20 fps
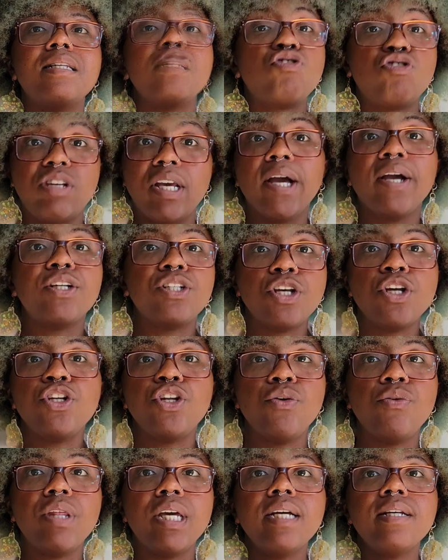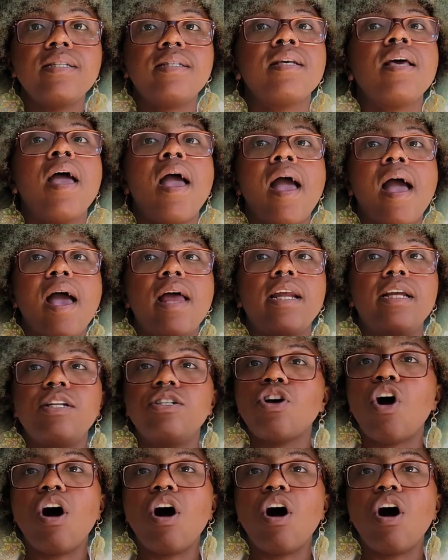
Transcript: sick to do this, and it's